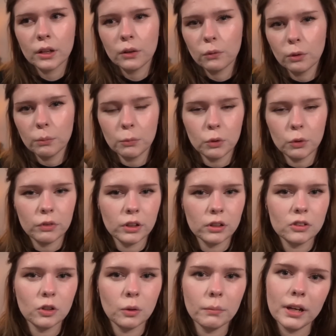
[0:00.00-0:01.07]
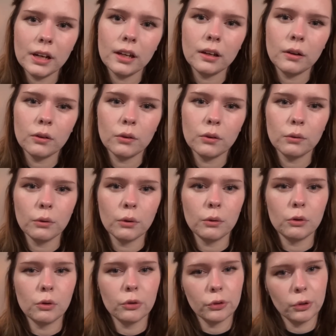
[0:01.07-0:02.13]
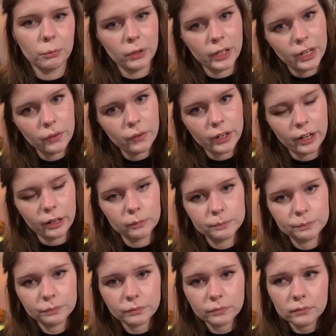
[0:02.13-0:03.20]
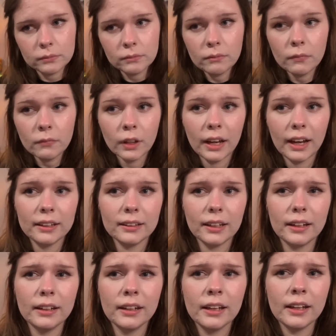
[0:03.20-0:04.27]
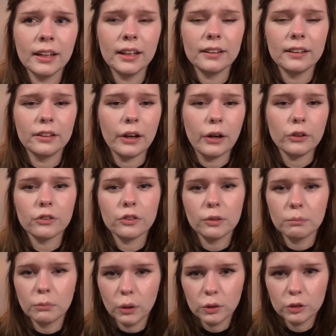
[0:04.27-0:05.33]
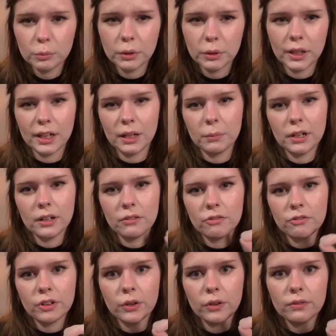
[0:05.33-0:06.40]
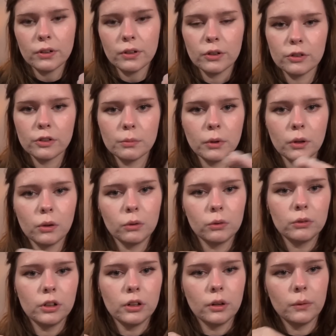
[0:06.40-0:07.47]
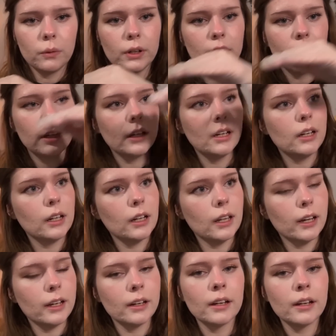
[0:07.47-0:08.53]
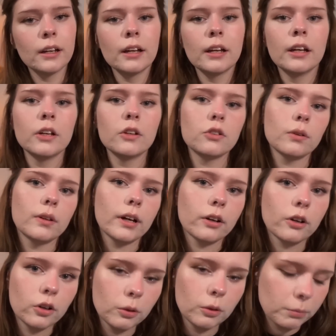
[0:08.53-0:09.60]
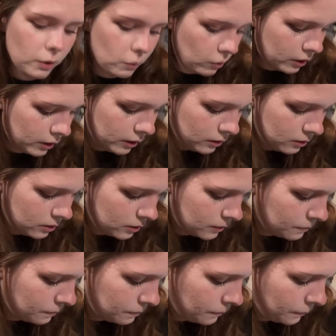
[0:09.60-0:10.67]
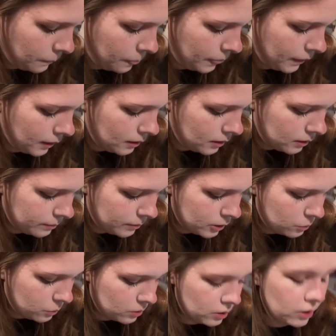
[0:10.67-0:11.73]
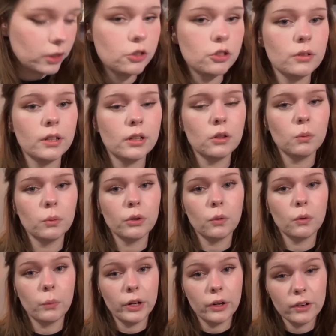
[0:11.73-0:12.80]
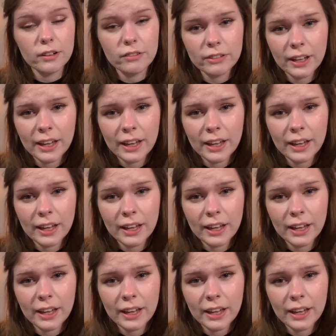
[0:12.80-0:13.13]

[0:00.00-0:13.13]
removing so many through your normal hair care, and then they are still multiplying, but at a very, very small, incline. So that could be why this was an issue that you weren't aware of.